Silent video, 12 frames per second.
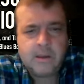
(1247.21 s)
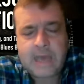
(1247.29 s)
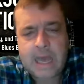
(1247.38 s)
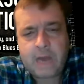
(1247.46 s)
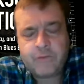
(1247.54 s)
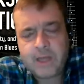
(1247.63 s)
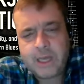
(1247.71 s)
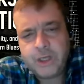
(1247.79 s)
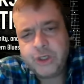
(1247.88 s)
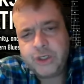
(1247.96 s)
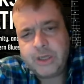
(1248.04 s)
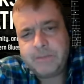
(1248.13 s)
gay
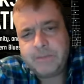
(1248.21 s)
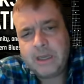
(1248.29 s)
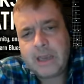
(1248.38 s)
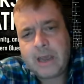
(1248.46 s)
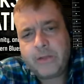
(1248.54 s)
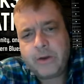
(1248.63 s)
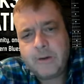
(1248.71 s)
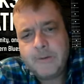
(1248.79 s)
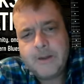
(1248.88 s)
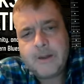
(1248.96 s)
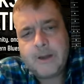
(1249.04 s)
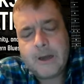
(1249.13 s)
relationship together
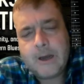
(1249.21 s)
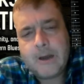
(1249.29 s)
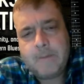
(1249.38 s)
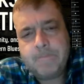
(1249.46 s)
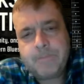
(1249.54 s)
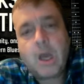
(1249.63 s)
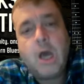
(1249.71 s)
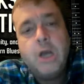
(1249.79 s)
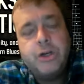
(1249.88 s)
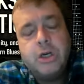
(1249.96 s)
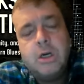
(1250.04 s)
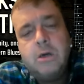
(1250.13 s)
um,
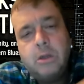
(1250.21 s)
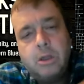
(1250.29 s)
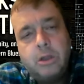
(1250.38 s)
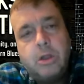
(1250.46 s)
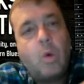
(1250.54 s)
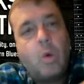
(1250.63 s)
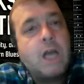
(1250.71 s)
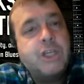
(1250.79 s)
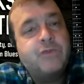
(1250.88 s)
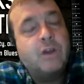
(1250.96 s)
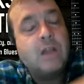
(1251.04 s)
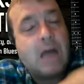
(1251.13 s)
under the
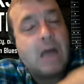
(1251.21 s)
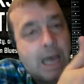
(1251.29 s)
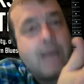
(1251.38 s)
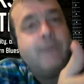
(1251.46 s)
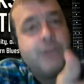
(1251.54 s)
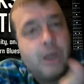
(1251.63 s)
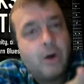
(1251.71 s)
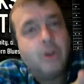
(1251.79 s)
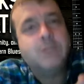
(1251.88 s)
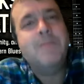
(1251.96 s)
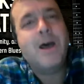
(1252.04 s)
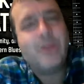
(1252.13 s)
watchful eye of
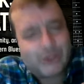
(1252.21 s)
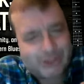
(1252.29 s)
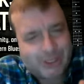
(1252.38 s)
Gerald's mother,